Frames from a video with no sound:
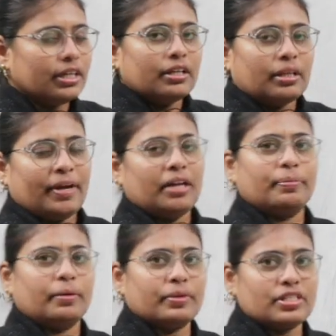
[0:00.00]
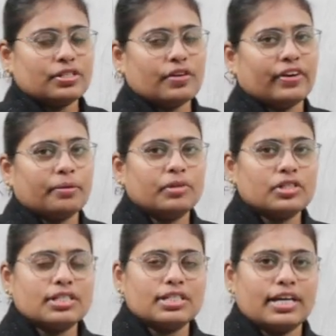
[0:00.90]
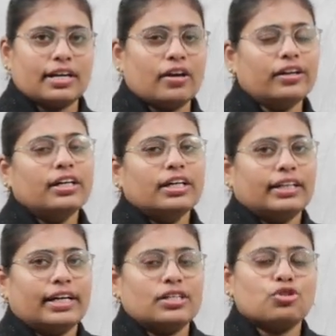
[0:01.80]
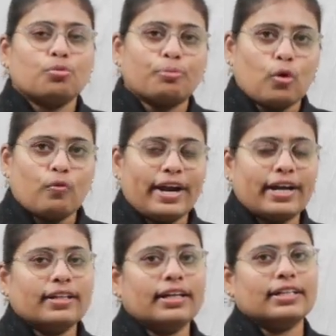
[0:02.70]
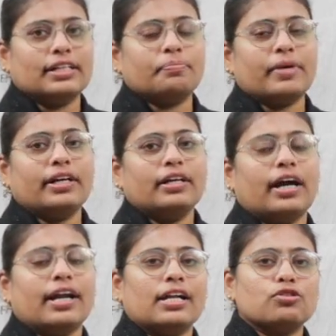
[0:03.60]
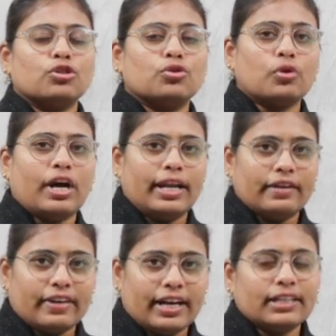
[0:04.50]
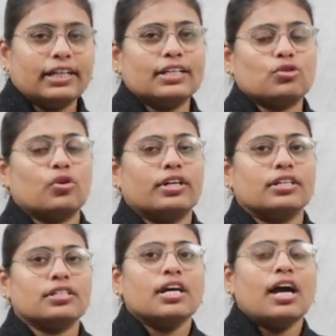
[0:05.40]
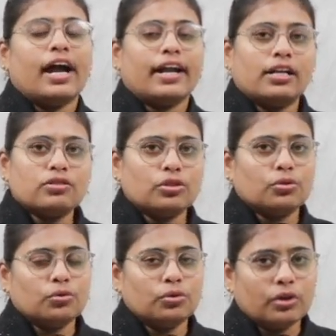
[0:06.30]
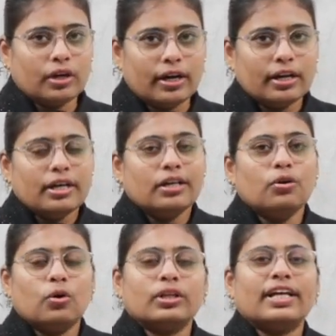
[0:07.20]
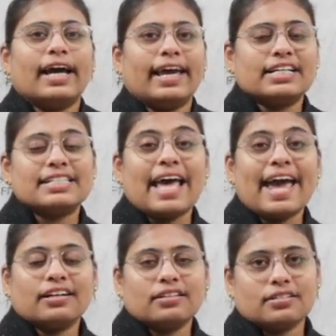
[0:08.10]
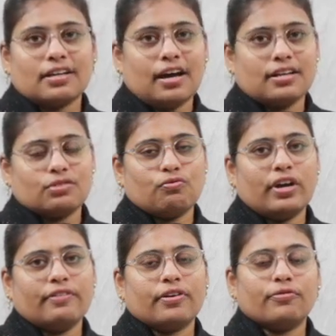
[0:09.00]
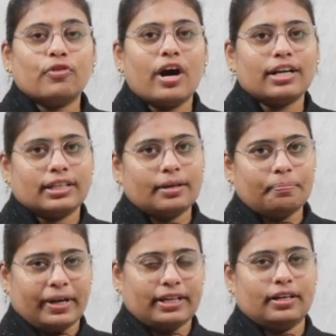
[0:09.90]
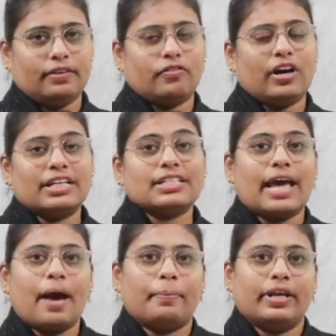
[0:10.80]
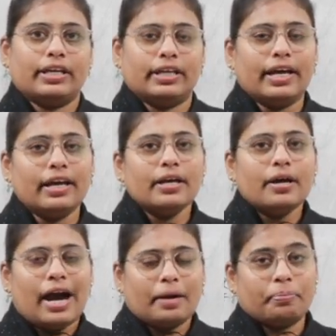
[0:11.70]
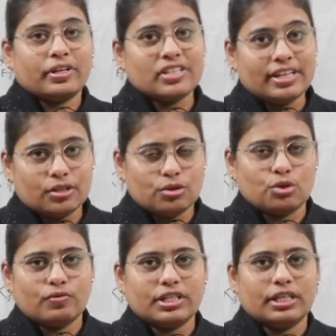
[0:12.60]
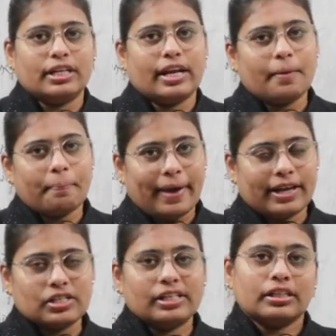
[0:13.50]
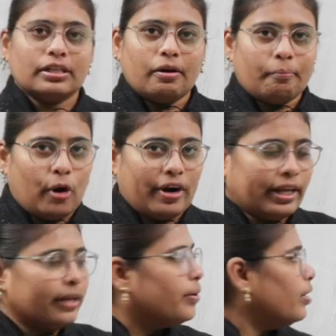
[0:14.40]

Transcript: The main purposes of admissions here are, that is to provide the treatment and also to alleviate the disorders and also to know the exact cause for what is happening in at present situation in a patient body.